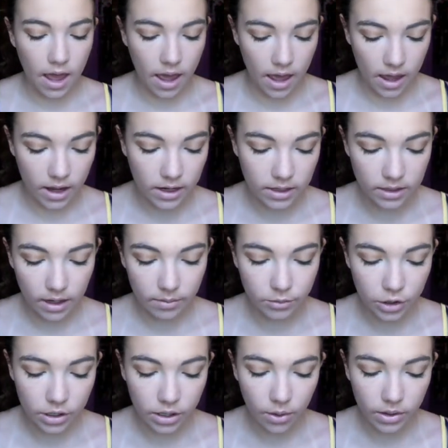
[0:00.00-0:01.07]
And I'm
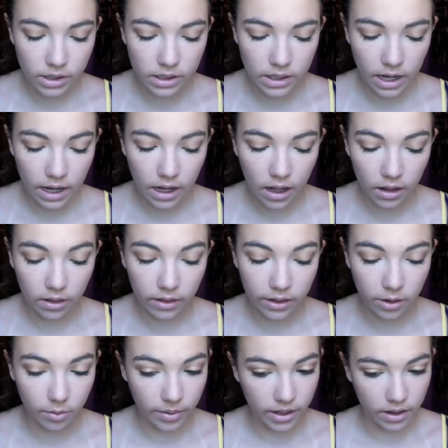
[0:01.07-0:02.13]
just going to take a
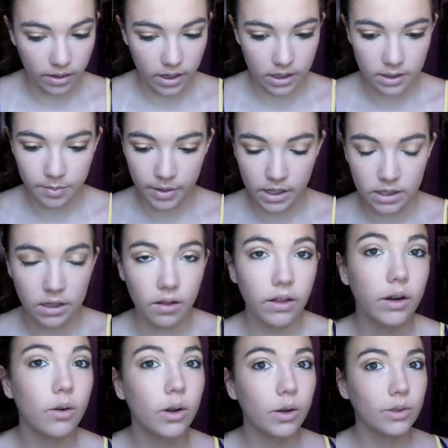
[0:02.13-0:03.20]
little bit of this because a
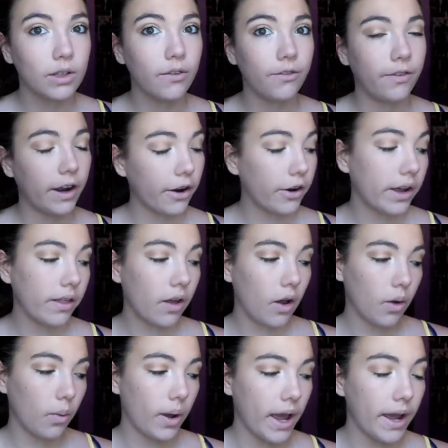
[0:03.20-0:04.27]
little goes a very
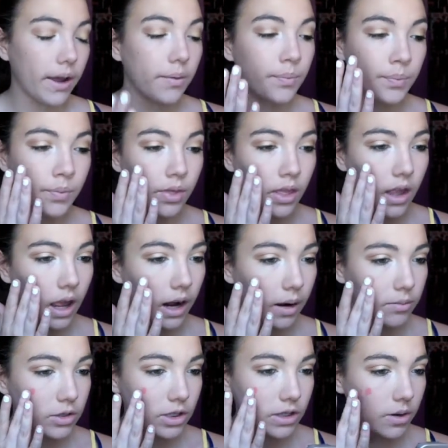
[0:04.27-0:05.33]
long way. And
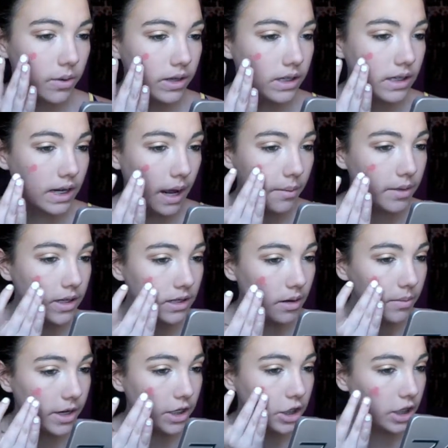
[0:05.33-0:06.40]
I'm just going to dab this on
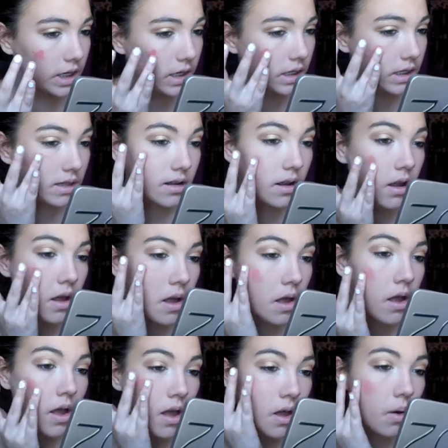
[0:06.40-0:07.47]
my cheeks
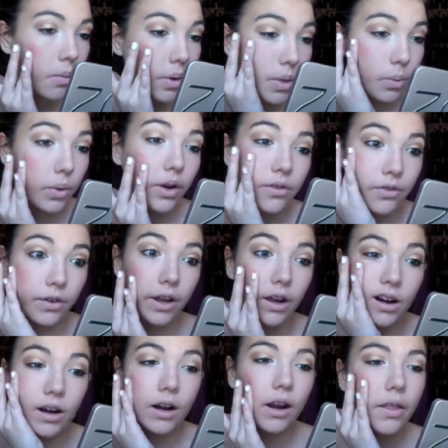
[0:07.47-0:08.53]
with one
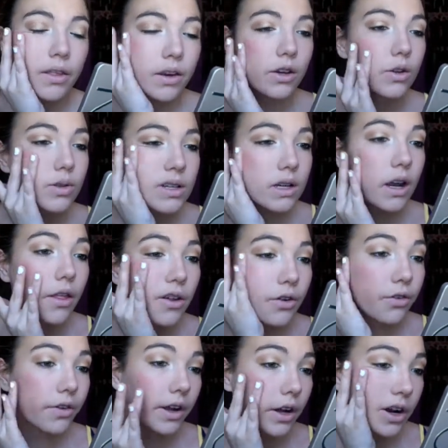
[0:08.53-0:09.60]
finger and then use another
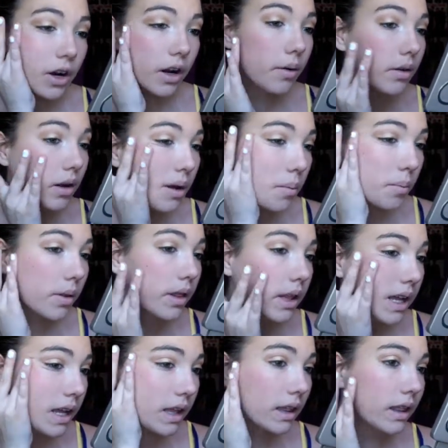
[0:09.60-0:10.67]
finger and
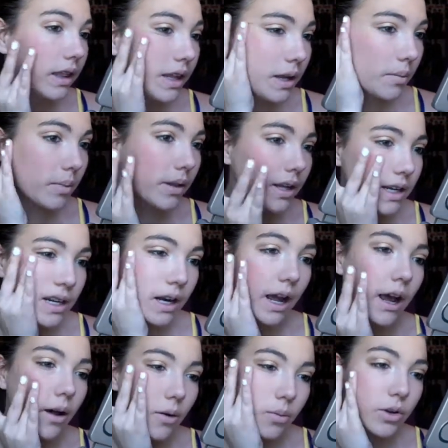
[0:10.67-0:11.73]
completely blend it
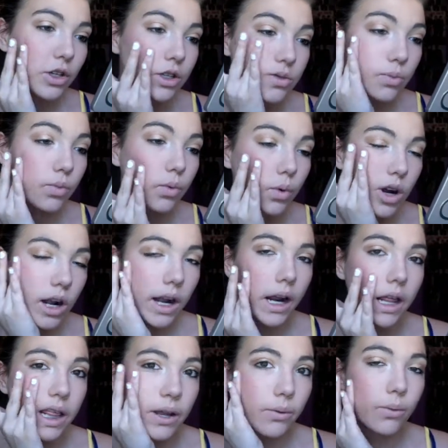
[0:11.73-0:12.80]
out, which is
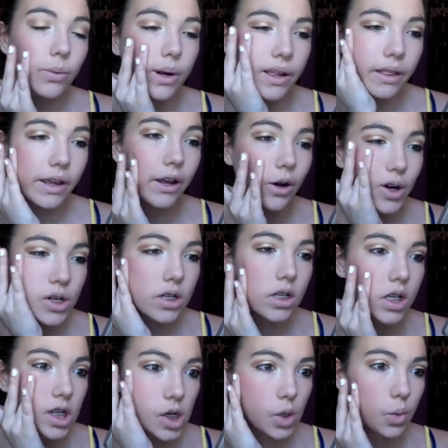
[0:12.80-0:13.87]
really, really hard
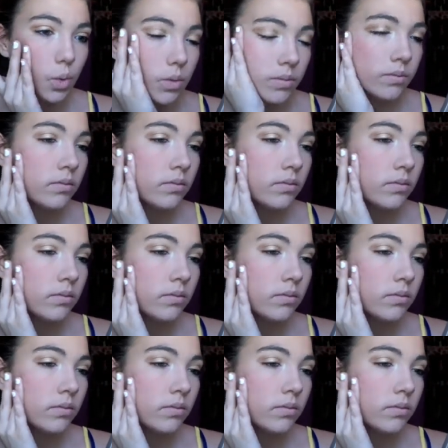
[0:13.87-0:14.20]
to do.